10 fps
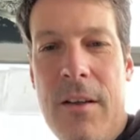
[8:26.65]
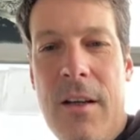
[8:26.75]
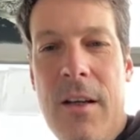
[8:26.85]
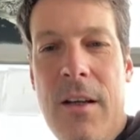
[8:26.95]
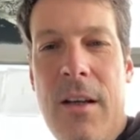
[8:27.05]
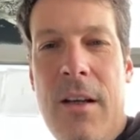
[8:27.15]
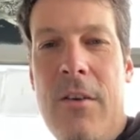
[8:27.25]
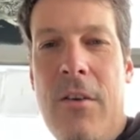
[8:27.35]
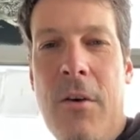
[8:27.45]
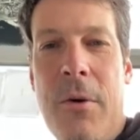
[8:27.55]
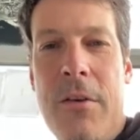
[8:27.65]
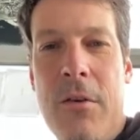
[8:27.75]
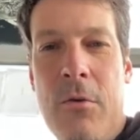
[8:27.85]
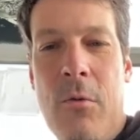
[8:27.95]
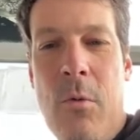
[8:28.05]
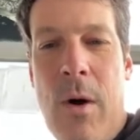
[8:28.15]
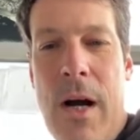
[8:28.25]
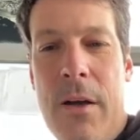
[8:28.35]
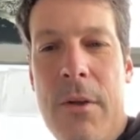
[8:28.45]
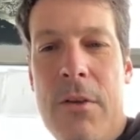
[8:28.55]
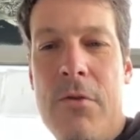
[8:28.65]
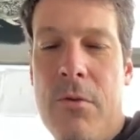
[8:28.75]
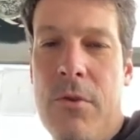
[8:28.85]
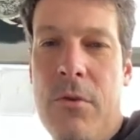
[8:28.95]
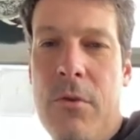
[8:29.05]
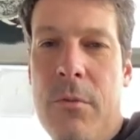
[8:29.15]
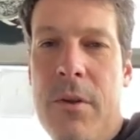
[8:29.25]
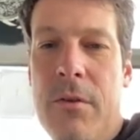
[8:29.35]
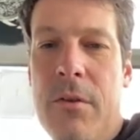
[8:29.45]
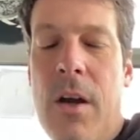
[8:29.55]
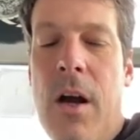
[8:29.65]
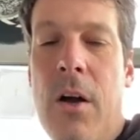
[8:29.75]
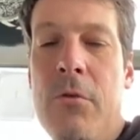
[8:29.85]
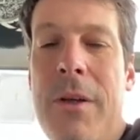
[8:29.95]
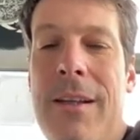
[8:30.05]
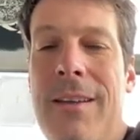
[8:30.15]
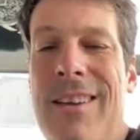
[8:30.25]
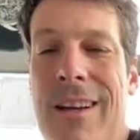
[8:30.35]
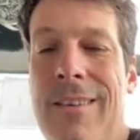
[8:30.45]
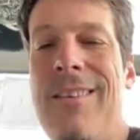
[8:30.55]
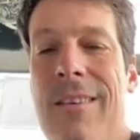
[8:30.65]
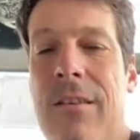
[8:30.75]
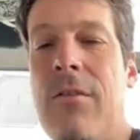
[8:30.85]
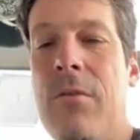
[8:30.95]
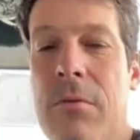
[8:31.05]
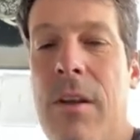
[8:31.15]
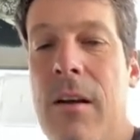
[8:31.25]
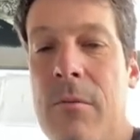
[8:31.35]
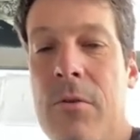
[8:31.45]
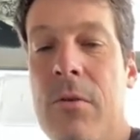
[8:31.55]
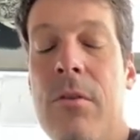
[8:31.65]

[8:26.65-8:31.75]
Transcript: Mm. It's the why we chose the tourbillon, and we did that since long time ago.